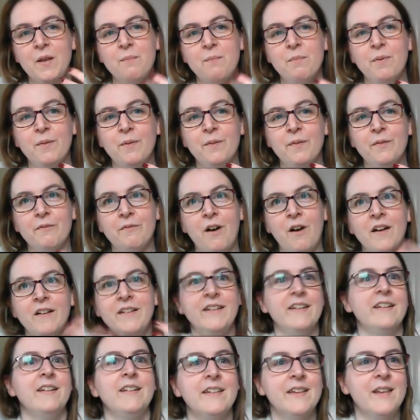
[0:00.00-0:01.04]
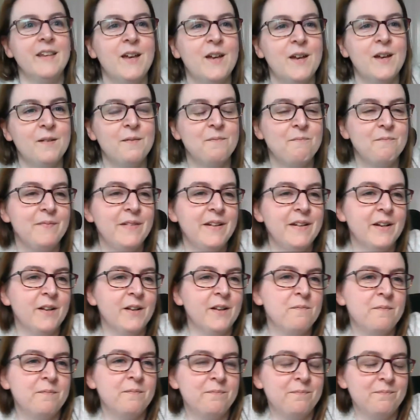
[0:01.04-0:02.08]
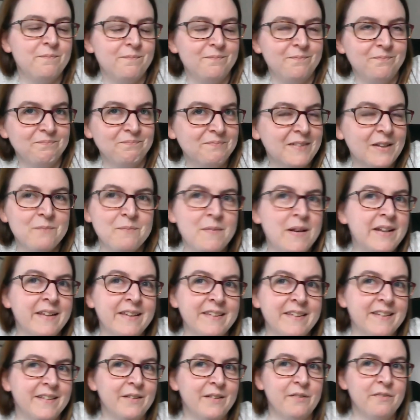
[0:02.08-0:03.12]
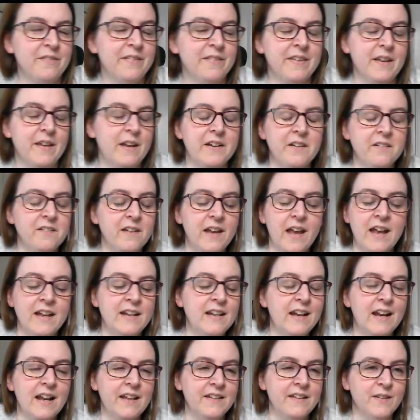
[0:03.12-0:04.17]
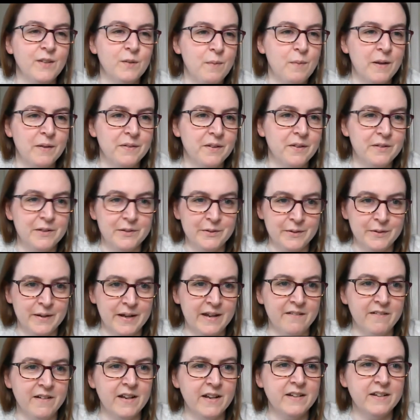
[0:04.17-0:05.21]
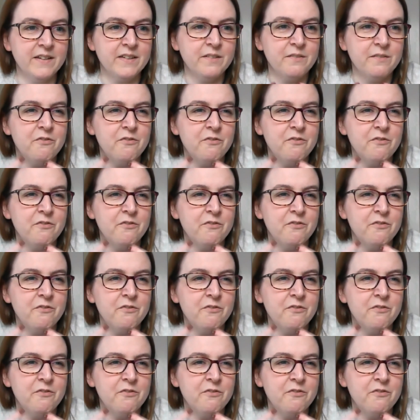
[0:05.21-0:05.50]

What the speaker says: people writing to their, you know, ministers often say, I don't get any letters about social care, and it